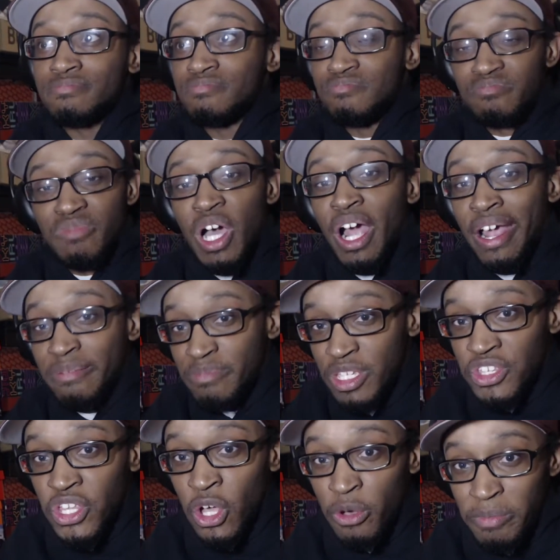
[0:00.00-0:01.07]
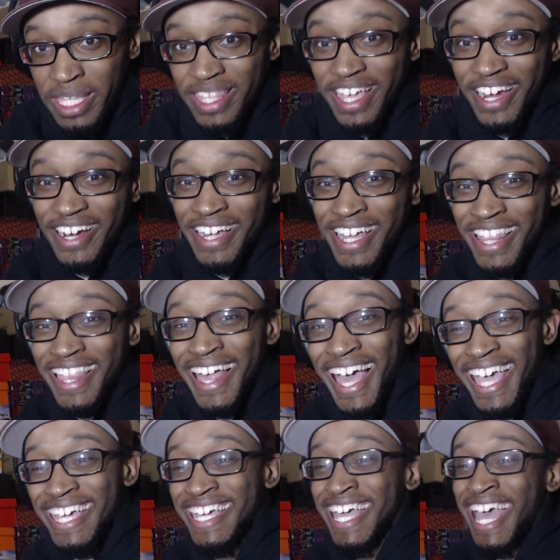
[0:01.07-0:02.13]
all right, you sold me there.
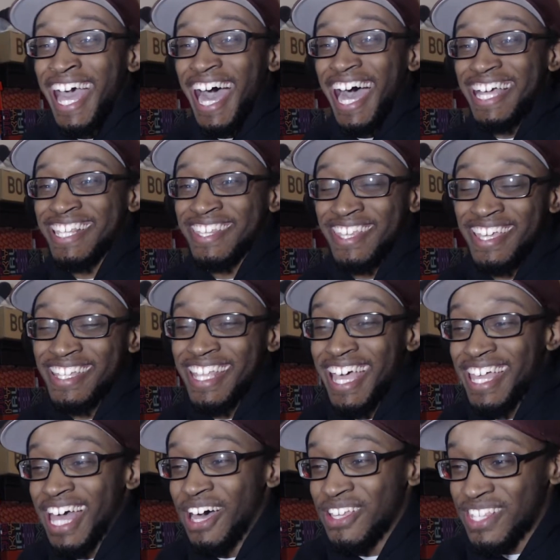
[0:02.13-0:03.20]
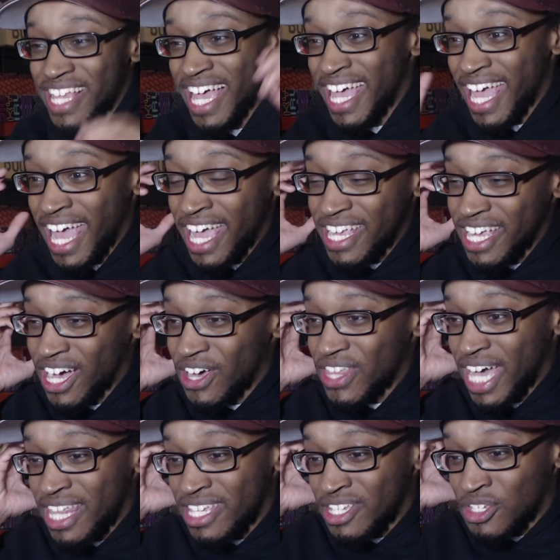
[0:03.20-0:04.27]
Like I seen that, I was like, hey yo,
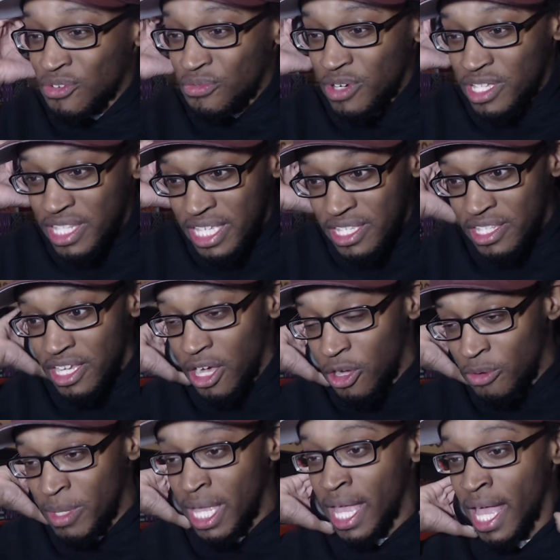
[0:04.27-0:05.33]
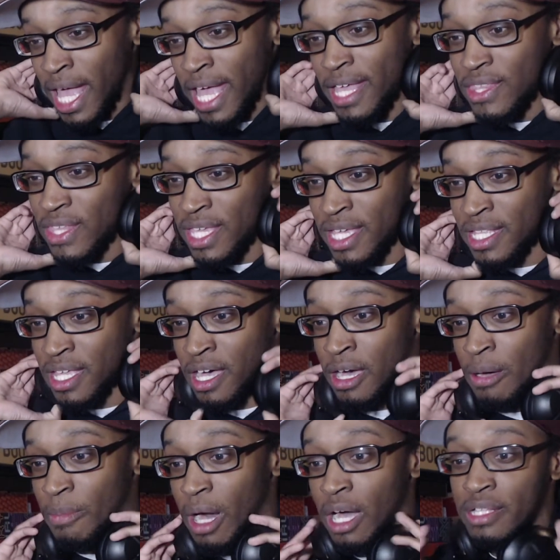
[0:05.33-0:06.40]
that is really dope. And then
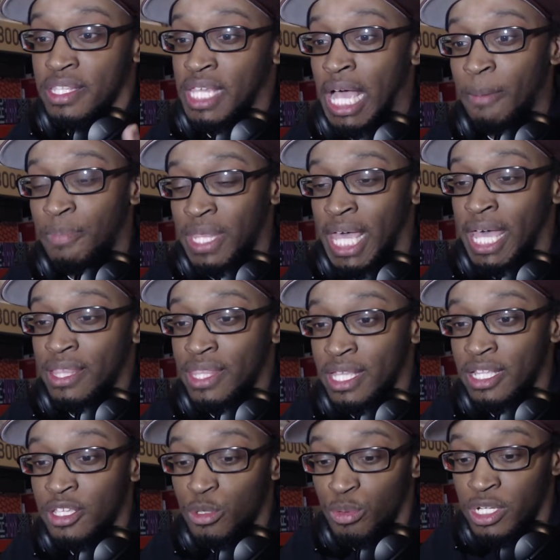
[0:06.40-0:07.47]
on top of that, then it's pretty